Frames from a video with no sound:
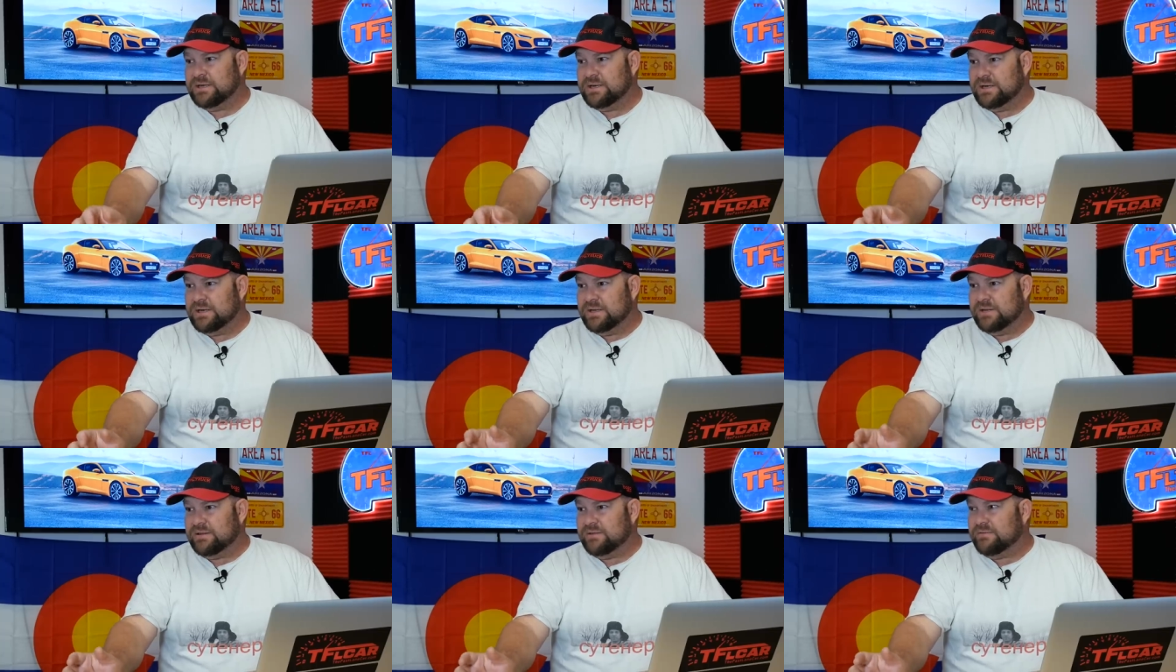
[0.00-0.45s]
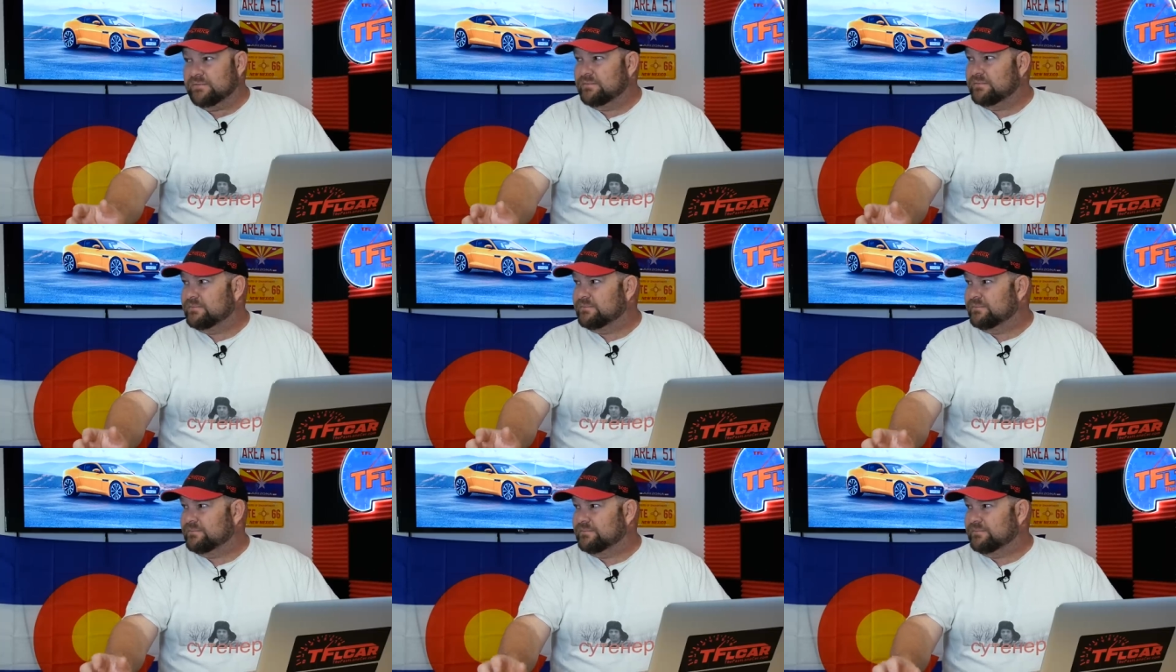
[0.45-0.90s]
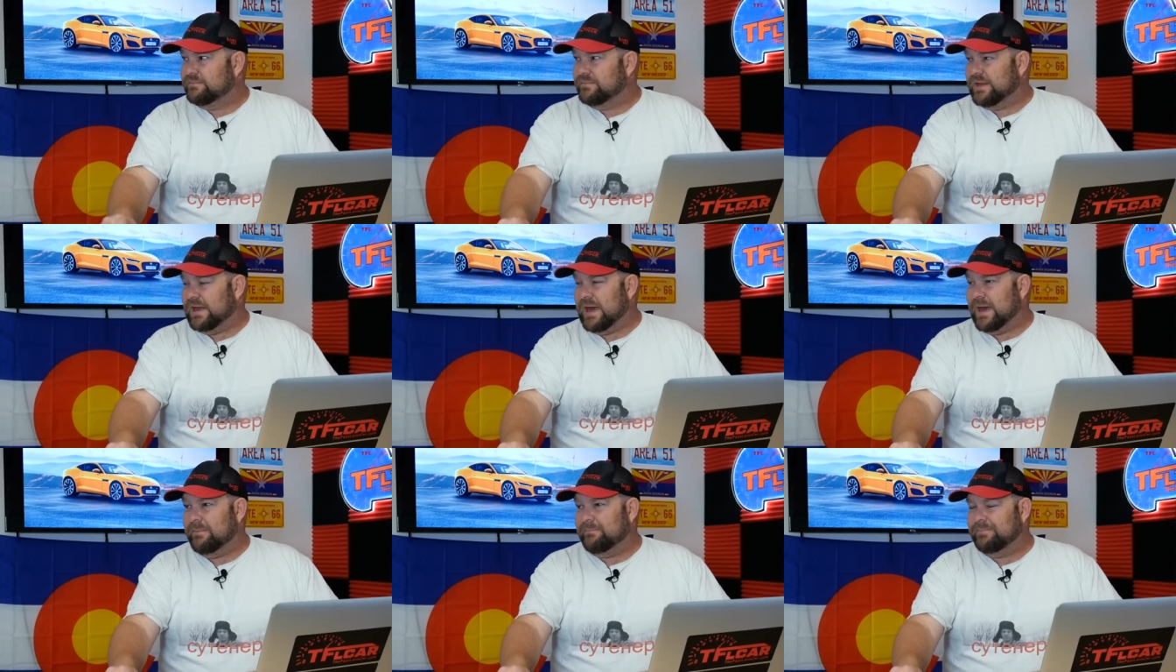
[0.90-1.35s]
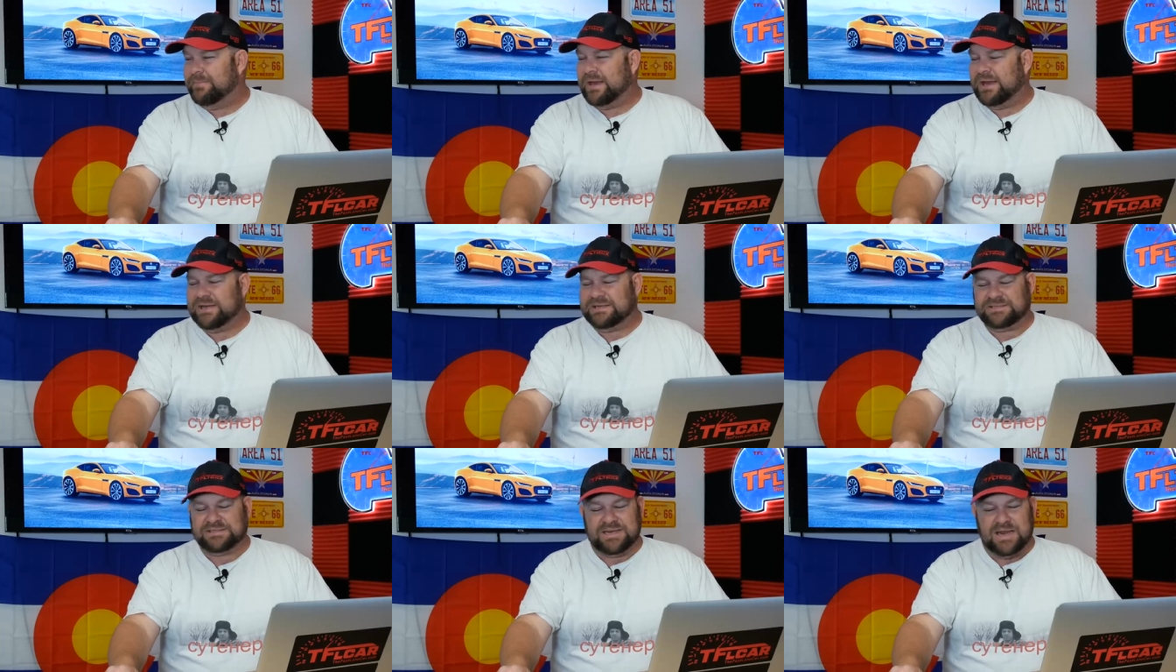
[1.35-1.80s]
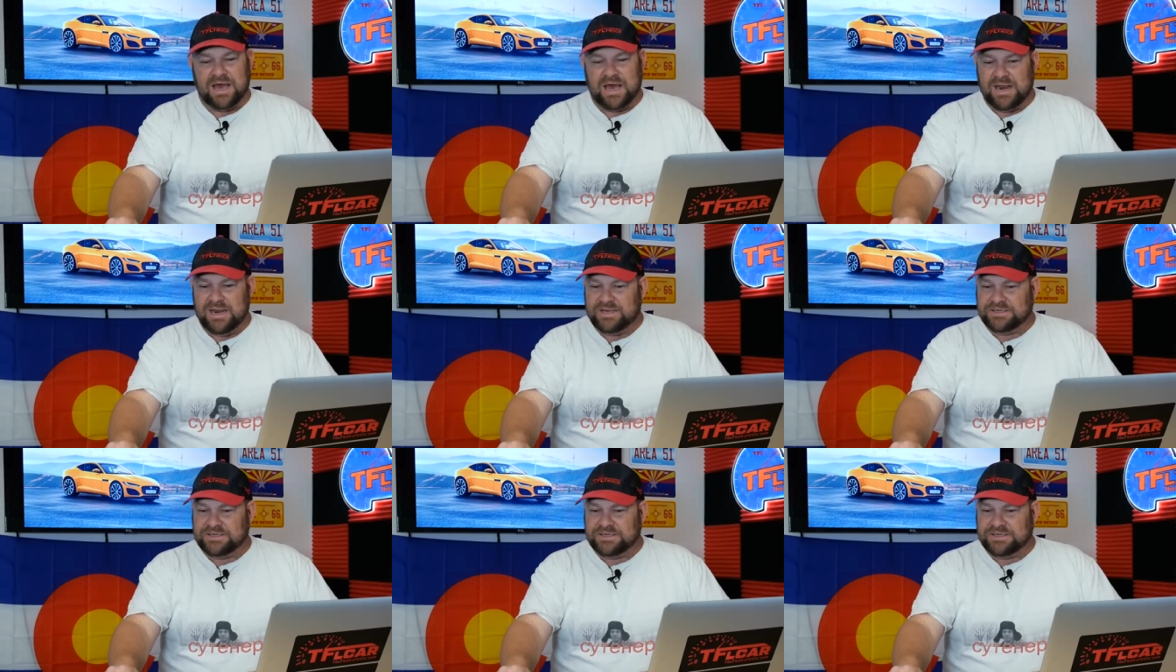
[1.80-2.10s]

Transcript: As a mini E. Yeah, it's not